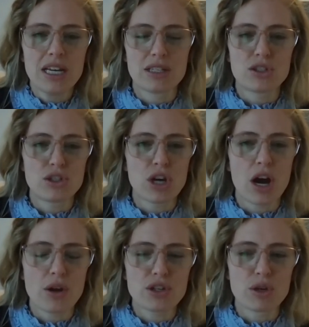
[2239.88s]
is to,
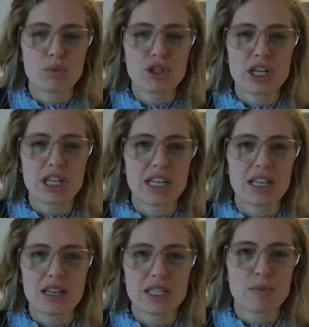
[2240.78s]
to appreciate
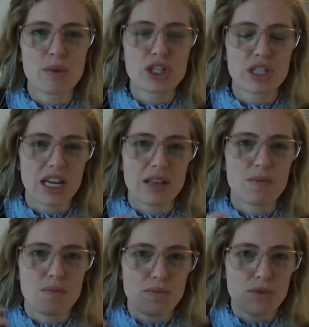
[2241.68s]
that as much as I
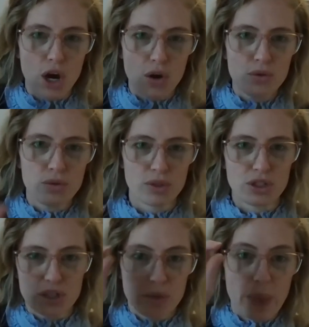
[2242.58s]
know,
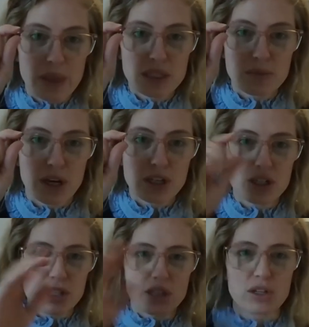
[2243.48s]
which is about this
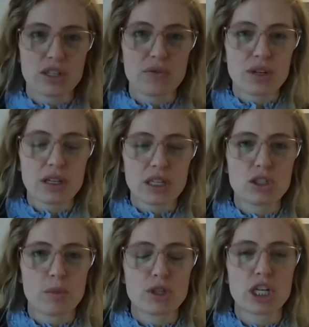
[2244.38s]
much, there's infinitely
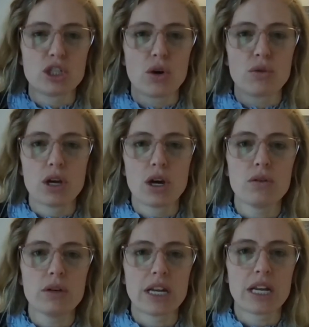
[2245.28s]
so much I don't
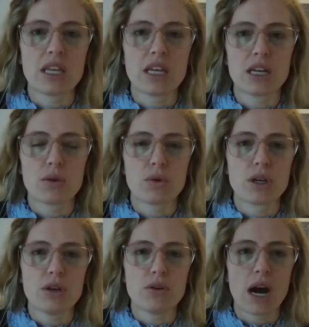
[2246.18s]
know, and I think it,
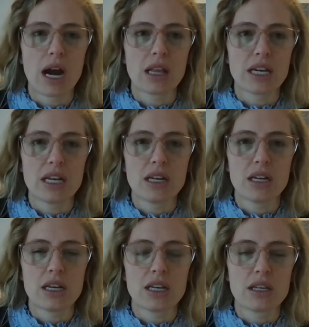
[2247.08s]
what you highlight
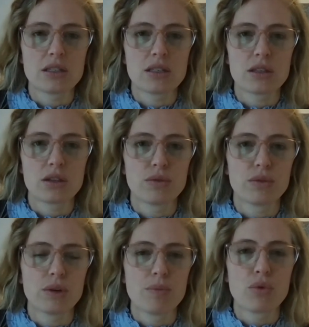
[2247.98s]
is
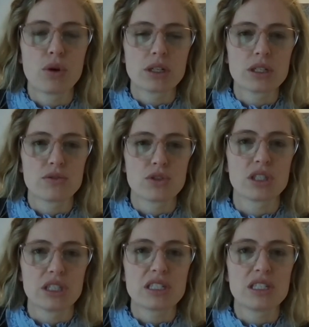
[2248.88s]
the importance of
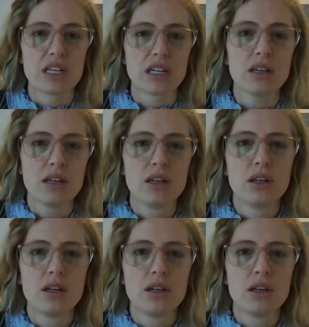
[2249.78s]
just listening.